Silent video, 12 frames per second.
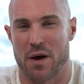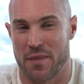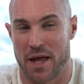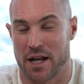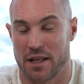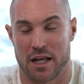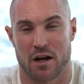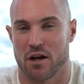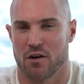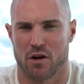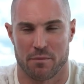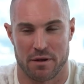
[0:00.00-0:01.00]
And then they kind
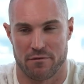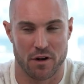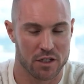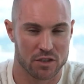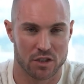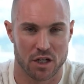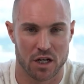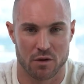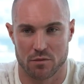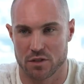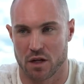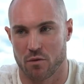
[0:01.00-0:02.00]
of got a bit flustered
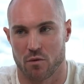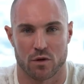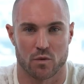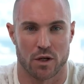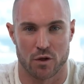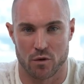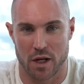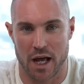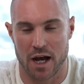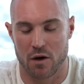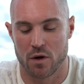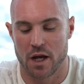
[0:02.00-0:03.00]
and was like, well, what do I do
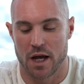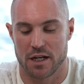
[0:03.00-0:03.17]
now?